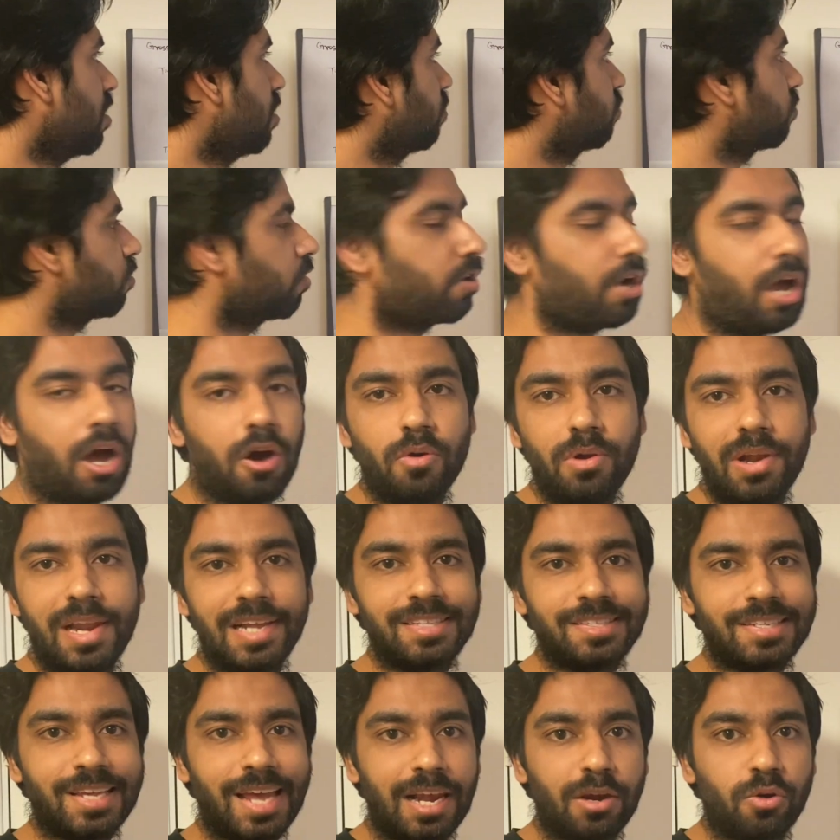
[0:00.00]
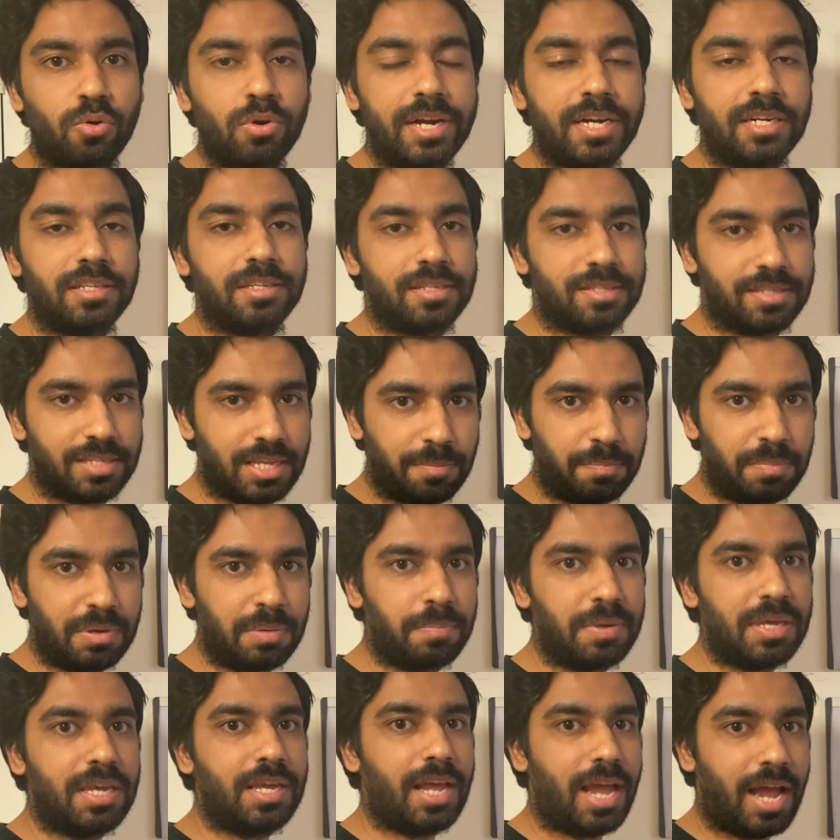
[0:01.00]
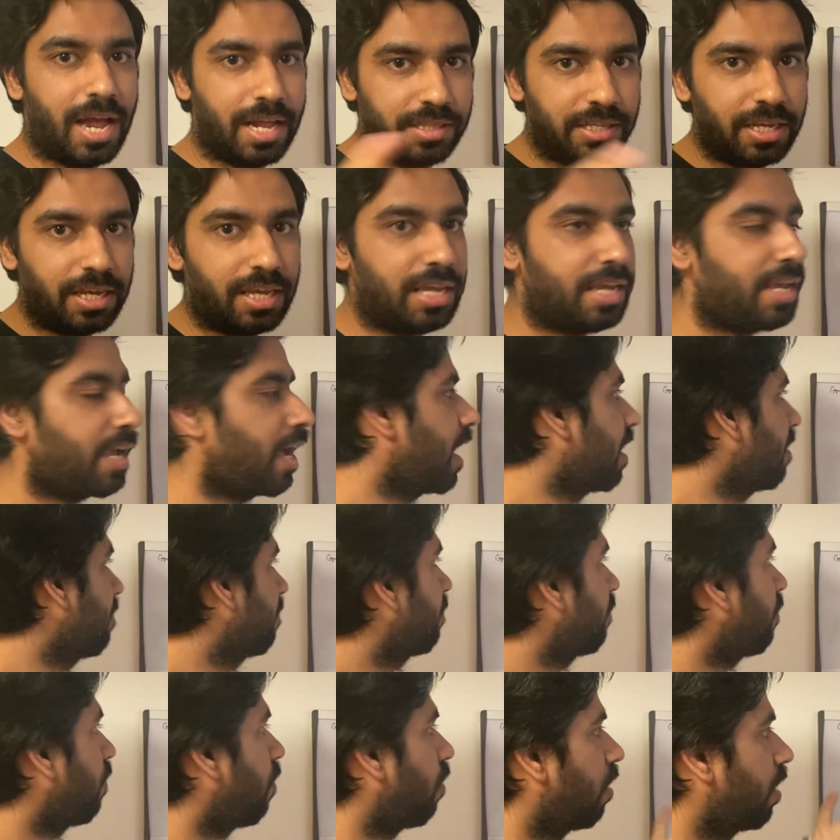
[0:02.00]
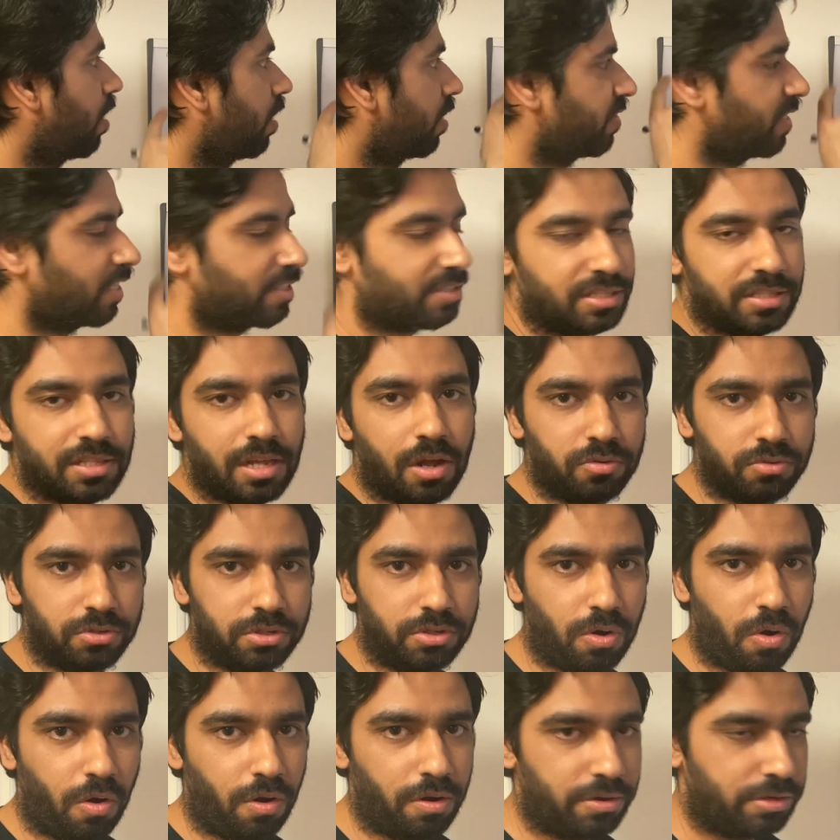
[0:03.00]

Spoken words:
So now let's calculate the CPP and the EI for $60,000.